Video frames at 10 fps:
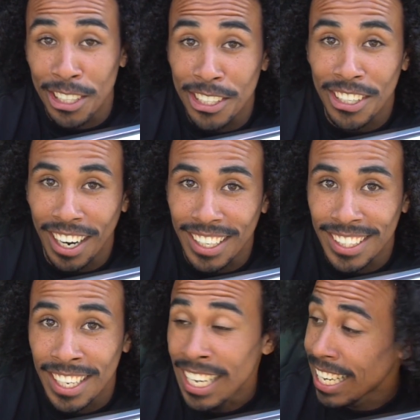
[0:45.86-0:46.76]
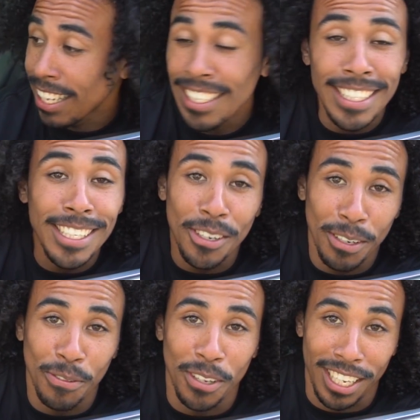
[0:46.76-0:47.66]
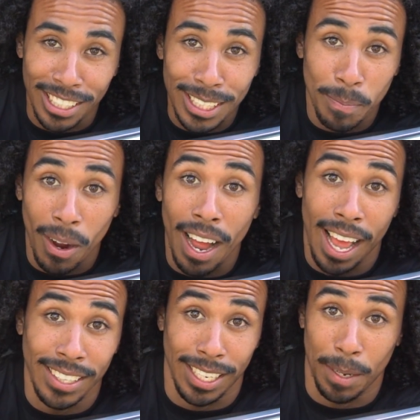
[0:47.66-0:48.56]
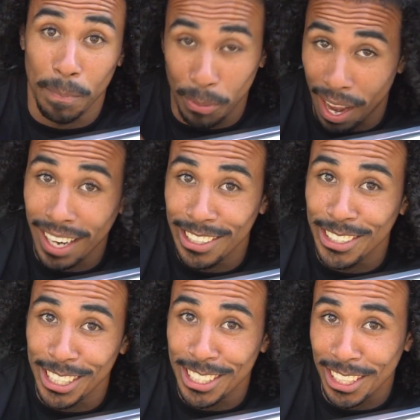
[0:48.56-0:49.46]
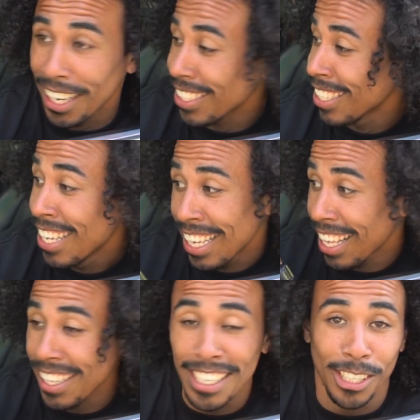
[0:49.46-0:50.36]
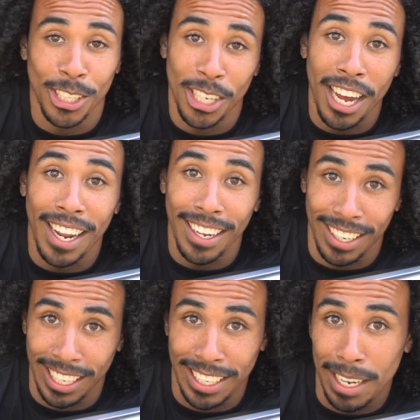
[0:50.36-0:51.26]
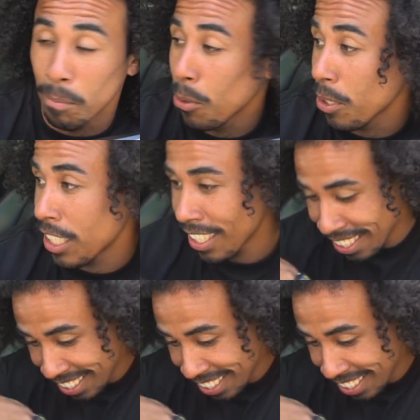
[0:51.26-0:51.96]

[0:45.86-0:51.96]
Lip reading: hood shocks. Now this E34 that I just bought has like brand new hood shocks, and that thing shot out like a damn bullet.